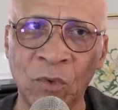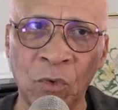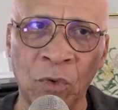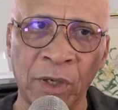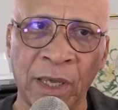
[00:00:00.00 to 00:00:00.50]

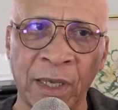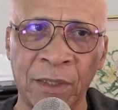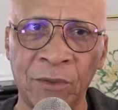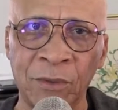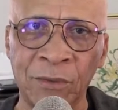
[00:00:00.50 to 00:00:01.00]
okay.
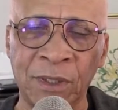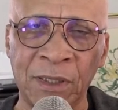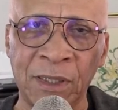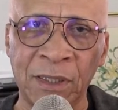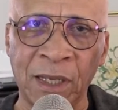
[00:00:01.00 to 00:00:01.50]

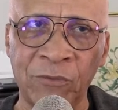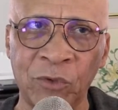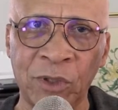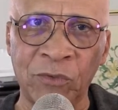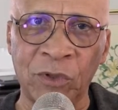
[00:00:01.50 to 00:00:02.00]
They have to
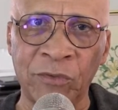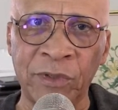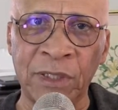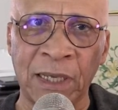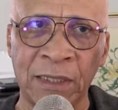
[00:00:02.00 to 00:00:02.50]
give you the
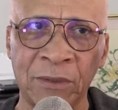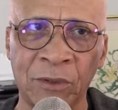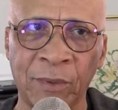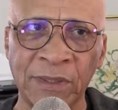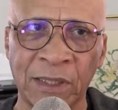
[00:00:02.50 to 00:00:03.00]
green light.
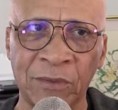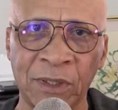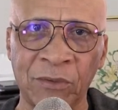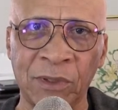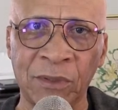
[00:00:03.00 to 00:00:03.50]
Otherwise, I don't
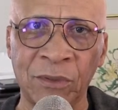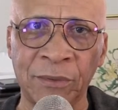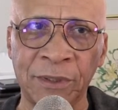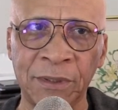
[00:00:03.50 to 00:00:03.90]
think you can do it.